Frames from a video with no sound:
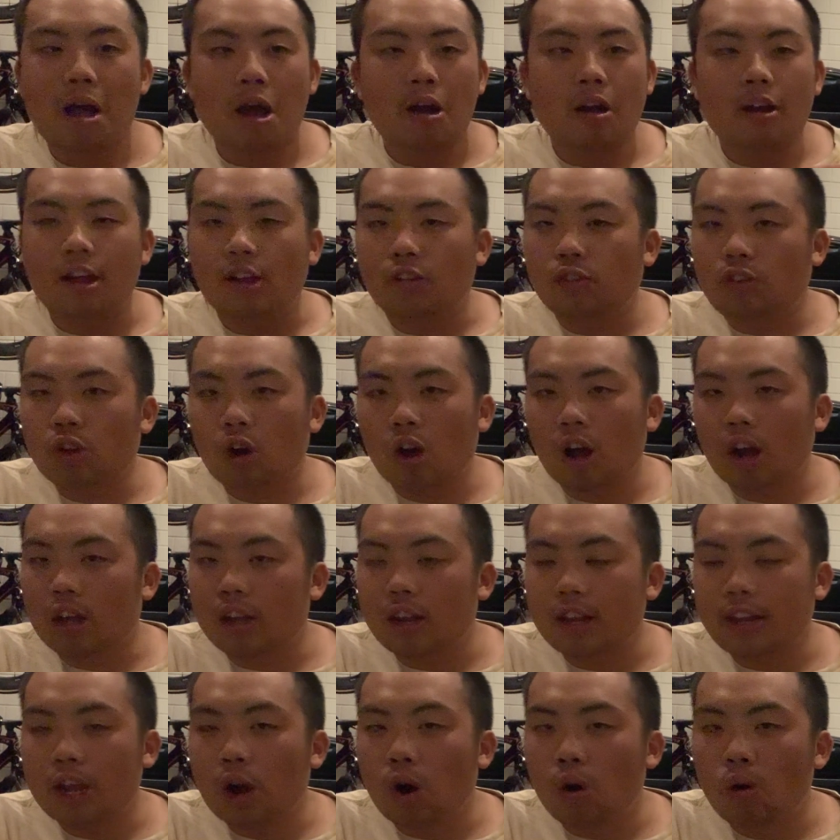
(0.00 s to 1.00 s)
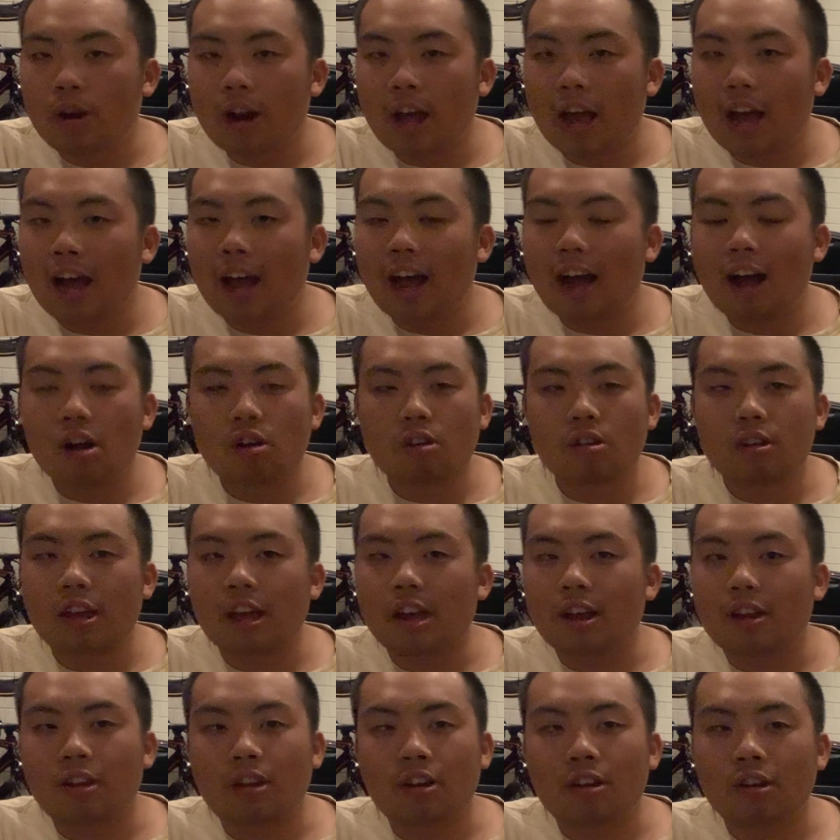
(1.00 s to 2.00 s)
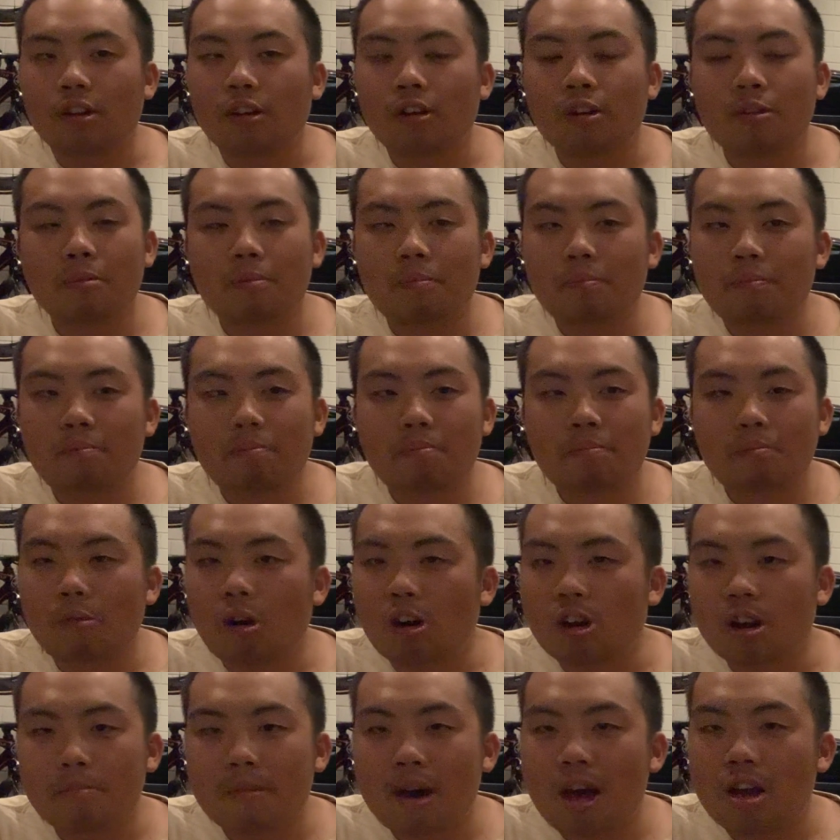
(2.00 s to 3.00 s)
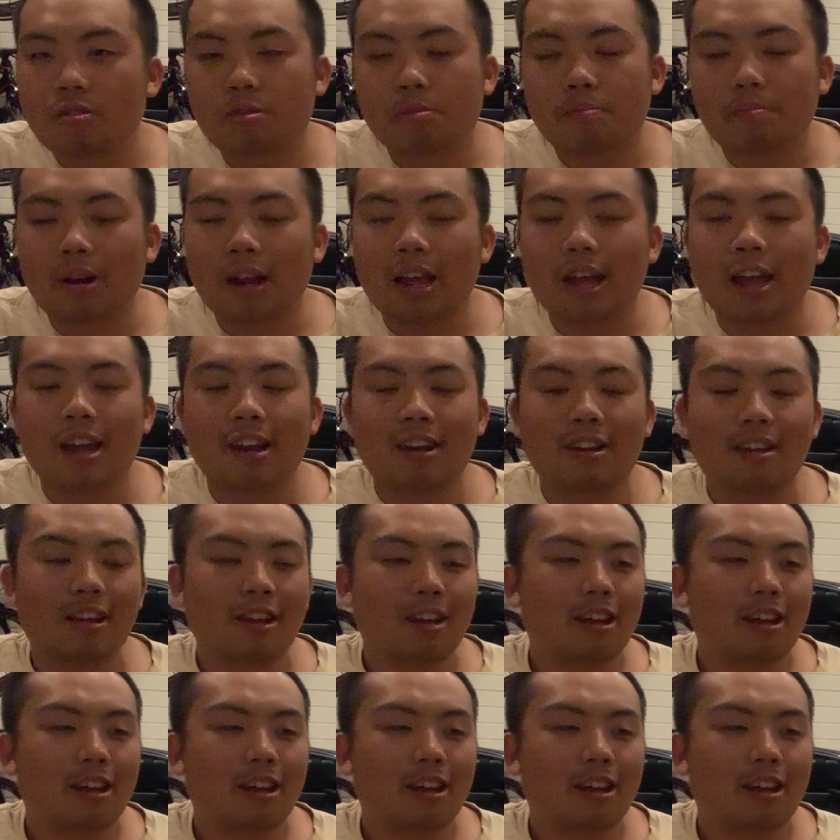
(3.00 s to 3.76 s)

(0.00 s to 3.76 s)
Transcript: get target yelled at, I could get you know on a management plan,